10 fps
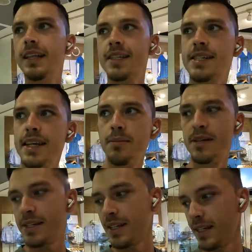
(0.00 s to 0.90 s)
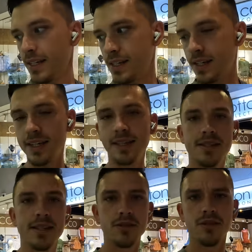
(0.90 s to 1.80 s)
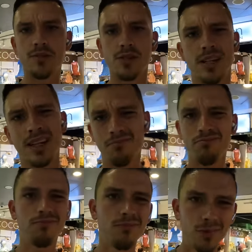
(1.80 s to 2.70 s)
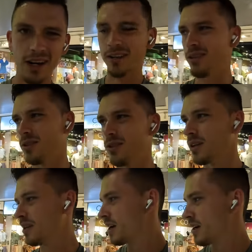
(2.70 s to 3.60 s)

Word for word: let's say, busy city in the sense of just like regular